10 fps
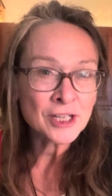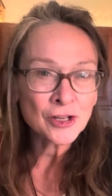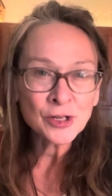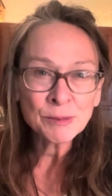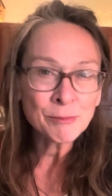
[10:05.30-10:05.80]

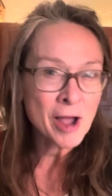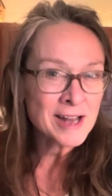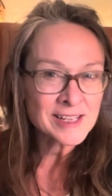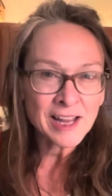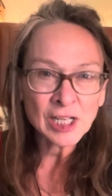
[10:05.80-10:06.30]
in your
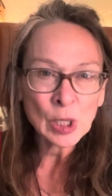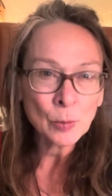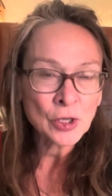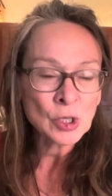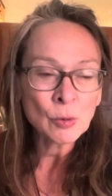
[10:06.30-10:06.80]
mind any
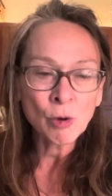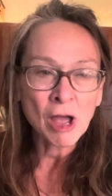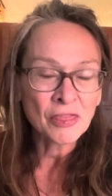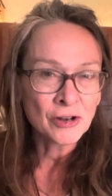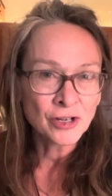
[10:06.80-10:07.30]
way you
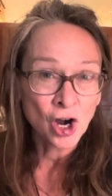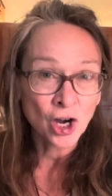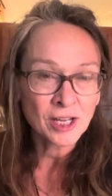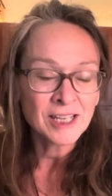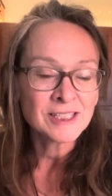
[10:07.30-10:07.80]
want. The
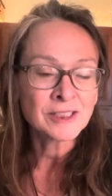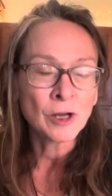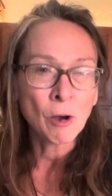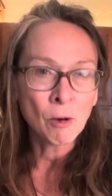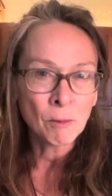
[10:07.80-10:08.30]
narc is an
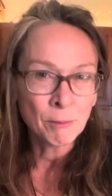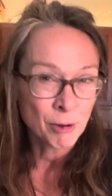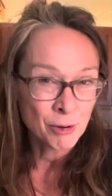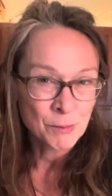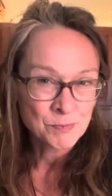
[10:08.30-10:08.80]

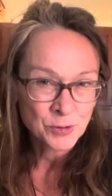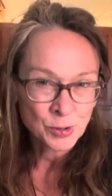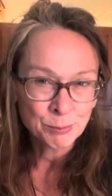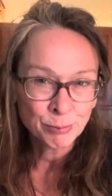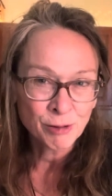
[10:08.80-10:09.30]
ombo.
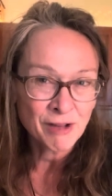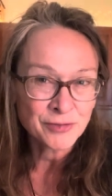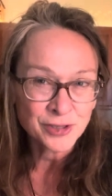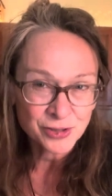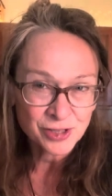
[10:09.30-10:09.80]
They're
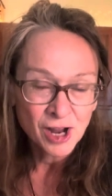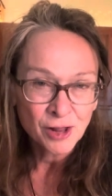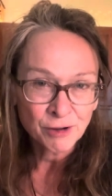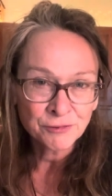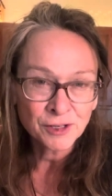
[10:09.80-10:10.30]
bluffers.
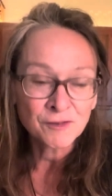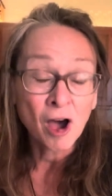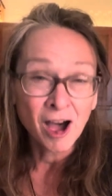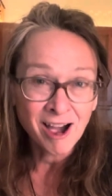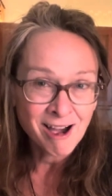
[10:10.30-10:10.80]
They're full of
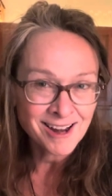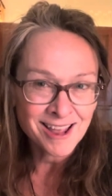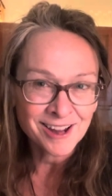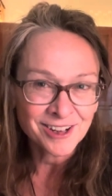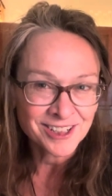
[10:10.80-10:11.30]
hot
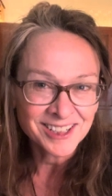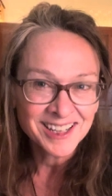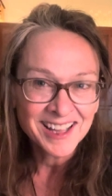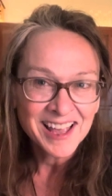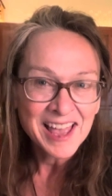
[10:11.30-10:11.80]
air.
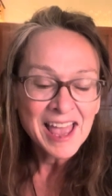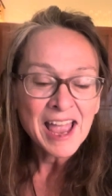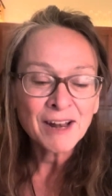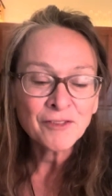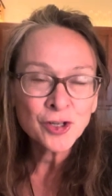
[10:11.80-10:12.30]

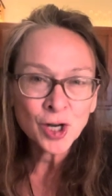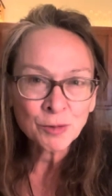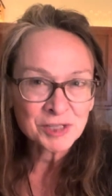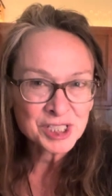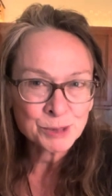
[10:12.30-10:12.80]
And if you don't
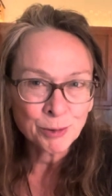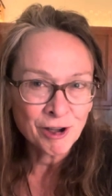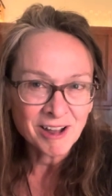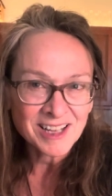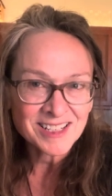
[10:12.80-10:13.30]

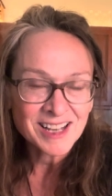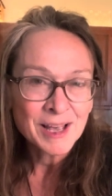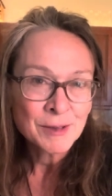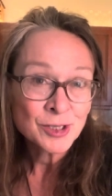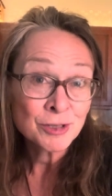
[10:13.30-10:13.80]
respond,
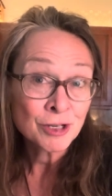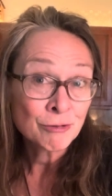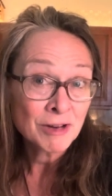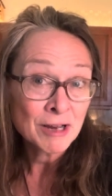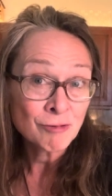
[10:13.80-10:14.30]
do the
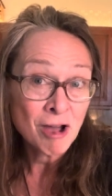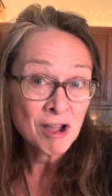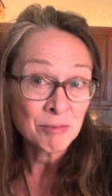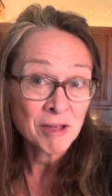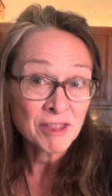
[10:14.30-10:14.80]
gray
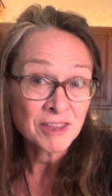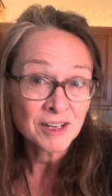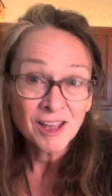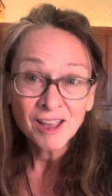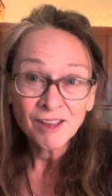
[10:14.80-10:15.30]
rock method.
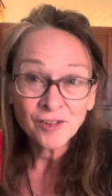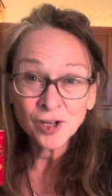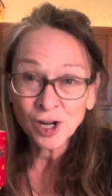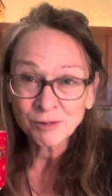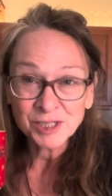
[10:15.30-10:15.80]
If you
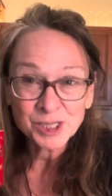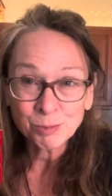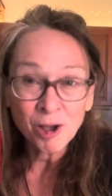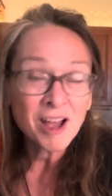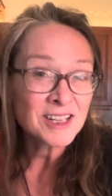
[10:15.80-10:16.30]
don't
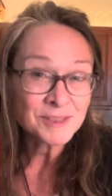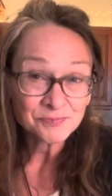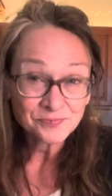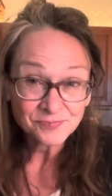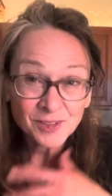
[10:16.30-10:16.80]
respond,
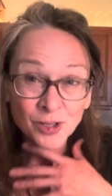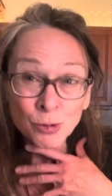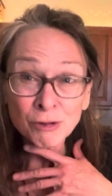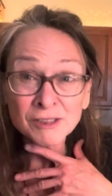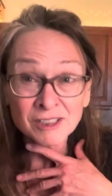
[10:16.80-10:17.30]

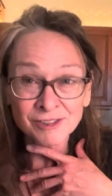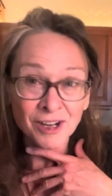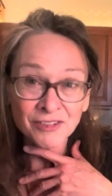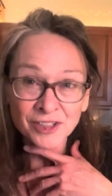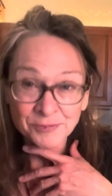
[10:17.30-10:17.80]
you will
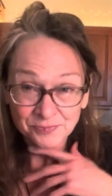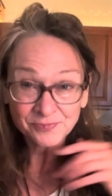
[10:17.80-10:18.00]
discover